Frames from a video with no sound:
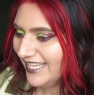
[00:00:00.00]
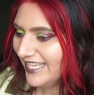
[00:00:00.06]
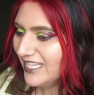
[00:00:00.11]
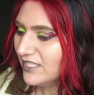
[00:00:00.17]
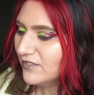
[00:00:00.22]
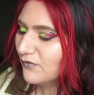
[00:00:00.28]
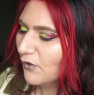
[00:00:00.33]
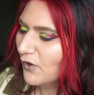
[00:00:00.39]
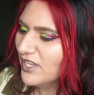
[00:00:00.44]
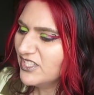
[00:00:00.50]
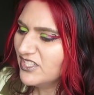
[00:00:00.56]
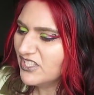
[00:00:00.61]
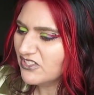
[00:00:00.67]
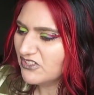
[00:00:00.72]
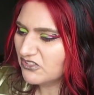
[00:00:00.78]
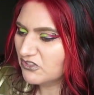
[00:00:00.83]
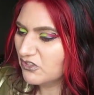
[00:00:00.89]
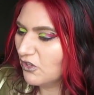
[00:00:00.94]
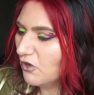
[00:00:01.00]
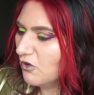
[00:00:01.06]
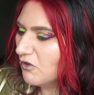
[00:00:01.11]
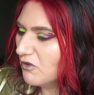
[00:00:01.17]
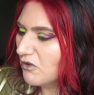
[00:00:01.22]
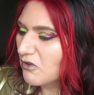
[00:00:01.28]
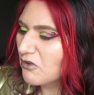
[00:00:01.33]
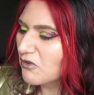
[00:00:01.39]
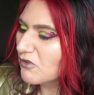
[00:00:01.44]
His voice is so
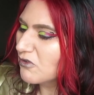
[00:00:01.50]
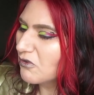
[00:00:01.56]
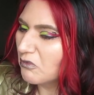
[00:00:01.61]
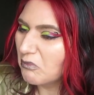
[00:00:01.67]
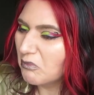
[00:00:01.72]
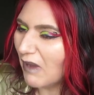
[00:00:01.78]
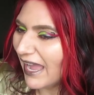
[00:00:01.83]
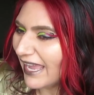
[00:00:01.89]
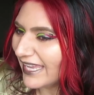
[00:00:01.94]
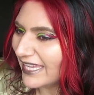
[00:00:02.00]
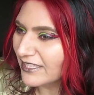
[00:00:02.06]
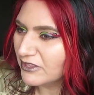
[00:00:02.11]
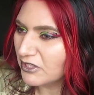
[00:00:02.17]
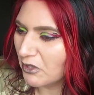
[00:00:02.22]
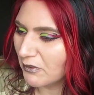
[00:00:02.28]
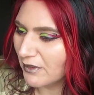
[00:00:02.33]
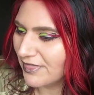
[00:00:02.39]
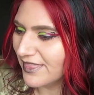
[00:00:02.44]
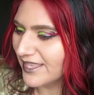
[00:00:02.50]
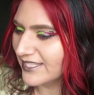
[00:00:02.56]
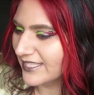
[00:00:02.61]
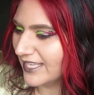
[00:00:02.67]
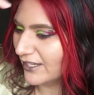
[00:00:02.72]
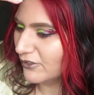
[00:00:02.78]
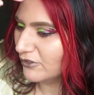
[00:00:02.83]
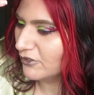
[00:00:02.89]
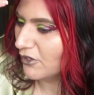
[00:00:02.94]
quiet though in this.
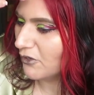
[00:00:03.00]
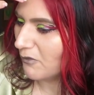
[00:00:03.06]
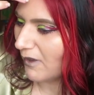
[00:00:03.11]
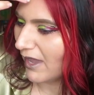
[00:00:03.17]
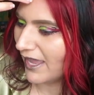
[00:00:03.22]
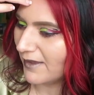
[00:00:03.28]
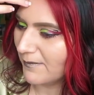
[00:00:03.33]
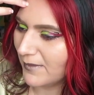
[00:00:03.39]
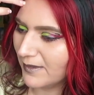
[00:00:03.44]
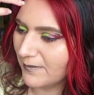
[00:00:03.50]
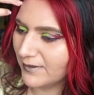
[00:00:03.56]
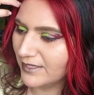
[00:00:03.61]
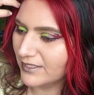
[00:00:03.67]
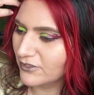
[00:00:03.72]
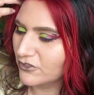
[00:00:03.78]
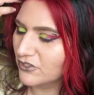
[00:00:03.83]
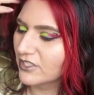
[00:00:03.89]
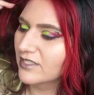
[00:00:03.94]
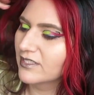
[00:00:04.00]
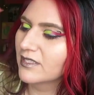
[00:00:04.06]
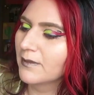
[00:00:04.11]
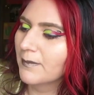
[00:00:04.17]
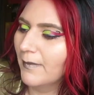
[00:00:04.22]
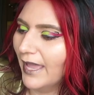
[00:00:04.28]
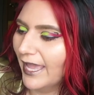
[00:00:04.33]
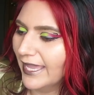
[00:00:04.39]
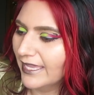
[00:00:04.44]
I don't know why. Maybe it's just the
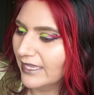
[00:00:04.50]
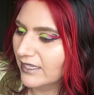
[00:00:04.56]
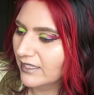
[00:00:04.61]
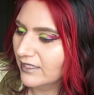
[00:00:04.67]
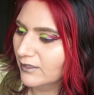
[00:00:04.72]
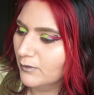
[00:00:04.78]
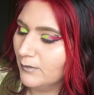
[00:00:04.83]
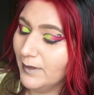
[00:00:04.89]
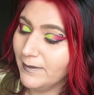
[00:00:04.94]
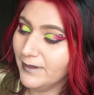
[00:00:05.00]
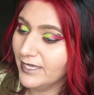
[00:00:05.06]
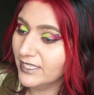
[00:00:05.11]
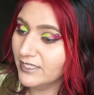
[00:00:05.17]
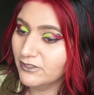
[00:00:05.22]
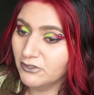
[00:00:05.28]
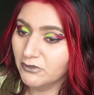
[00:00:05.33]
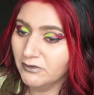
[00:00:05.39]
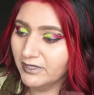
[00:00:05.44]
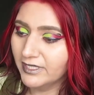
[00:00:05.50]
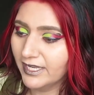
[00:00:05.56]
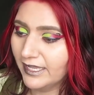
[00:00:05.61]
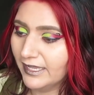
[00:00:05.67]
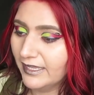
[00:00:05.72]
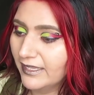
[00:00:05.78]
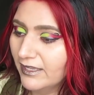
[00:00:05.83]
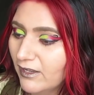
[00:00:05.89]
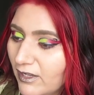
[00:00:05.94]
mic. Or maybe he's doing
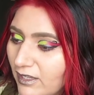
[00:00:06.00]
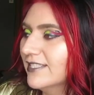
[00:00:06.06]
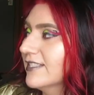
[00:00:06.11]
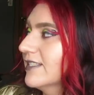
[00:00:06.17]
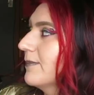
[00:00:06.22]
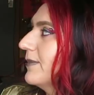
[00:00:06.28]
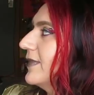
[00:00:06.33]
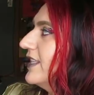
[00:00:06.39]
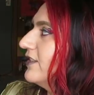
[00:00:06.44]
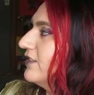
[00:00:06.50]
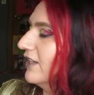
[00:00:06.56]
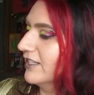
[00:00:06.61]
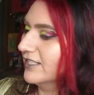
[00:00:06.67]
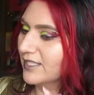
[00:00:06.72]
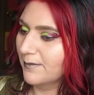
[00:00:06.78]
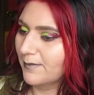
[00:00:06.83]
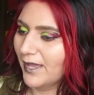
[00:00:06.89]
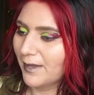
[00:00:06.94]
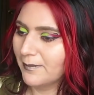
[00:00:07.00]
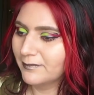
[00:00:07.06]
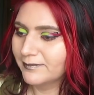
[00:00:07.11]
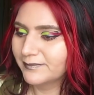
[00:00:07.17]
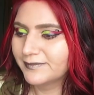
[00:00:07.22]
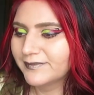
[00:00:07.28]
it. This song is a bop.